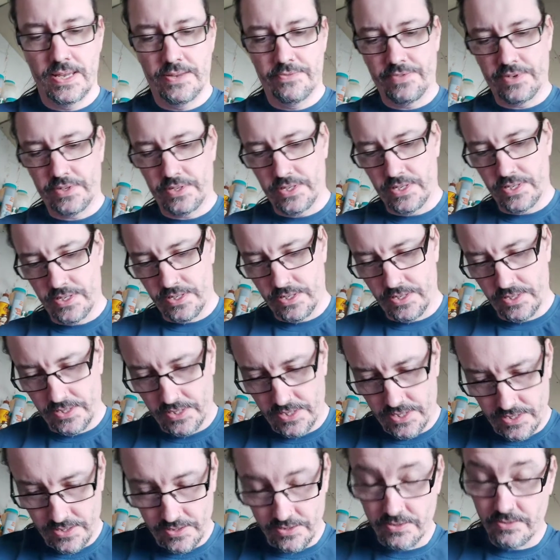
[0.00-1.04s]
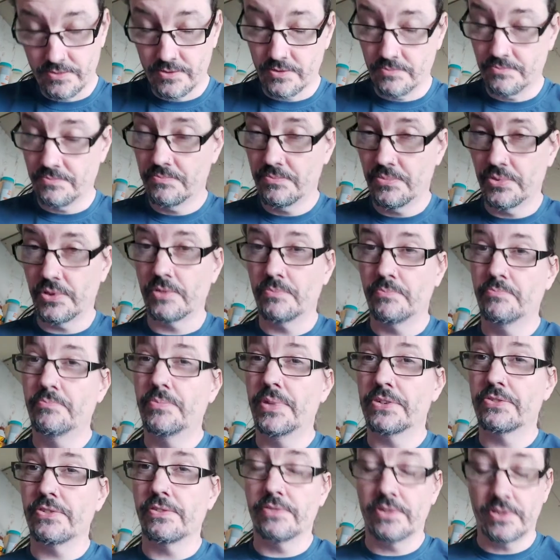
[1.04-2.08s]
In fact, it actually says, I've got to put a
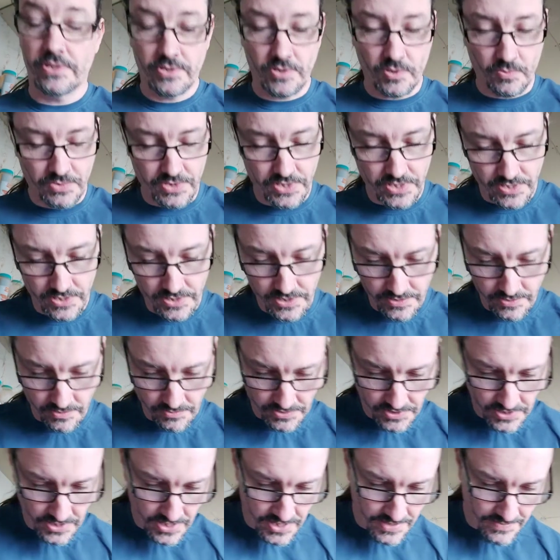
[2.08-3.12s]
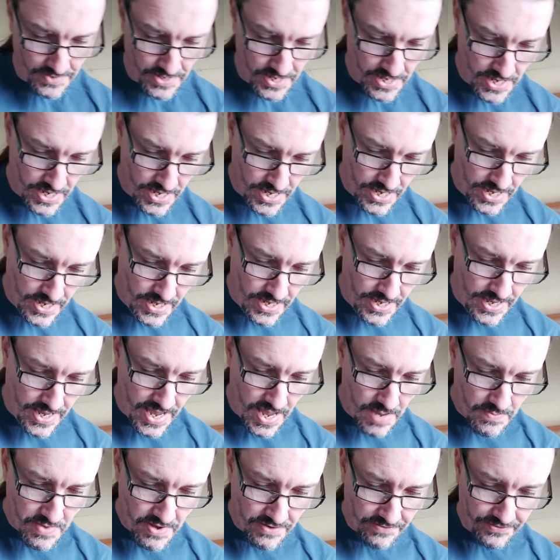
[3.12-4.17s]
picture over the top so you can see what I'm saying,
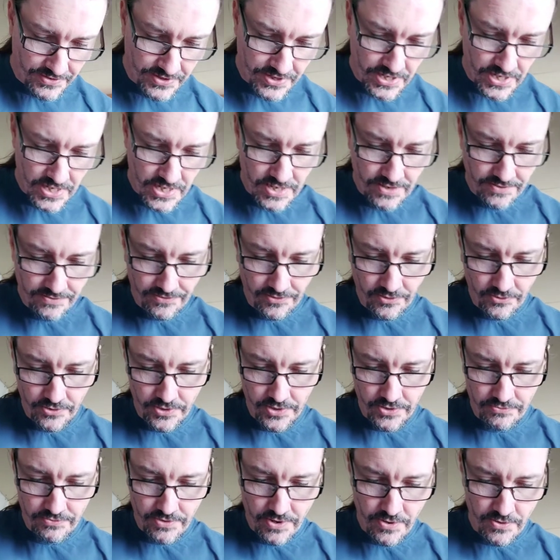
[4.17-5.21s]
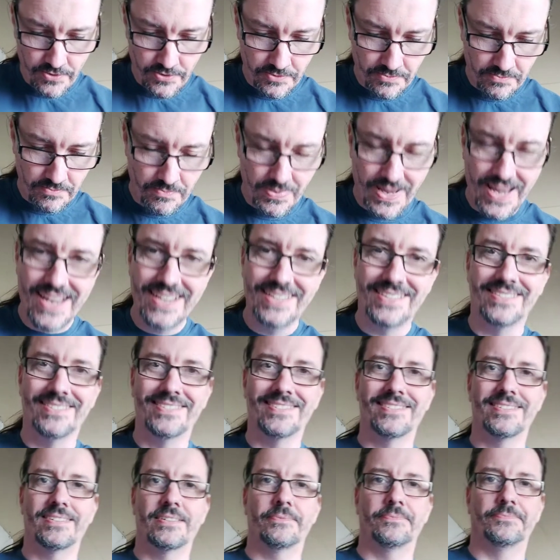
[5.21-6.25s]
MFG Floyd Rose
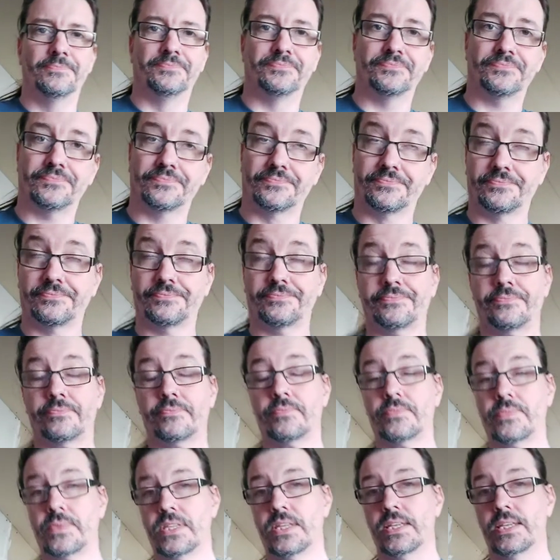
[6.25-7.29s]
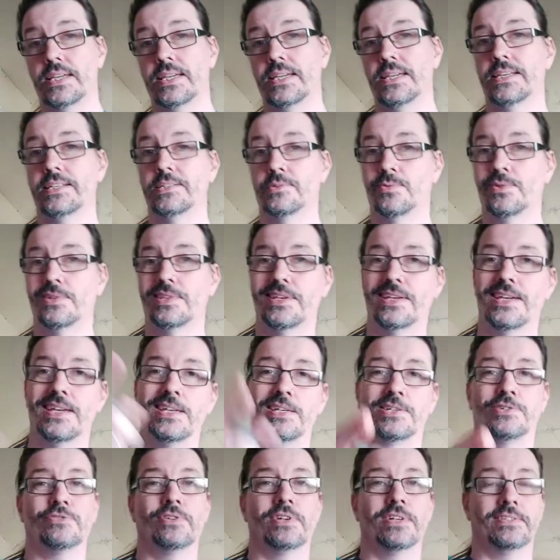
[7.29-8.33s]
patents. Here's where the
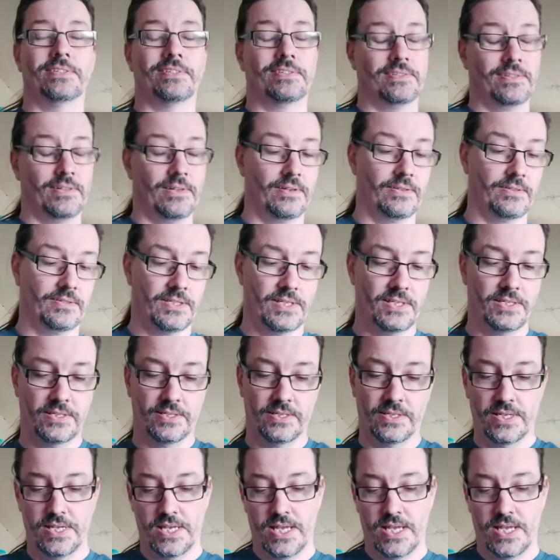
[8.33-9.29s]
history lesson starts, kids.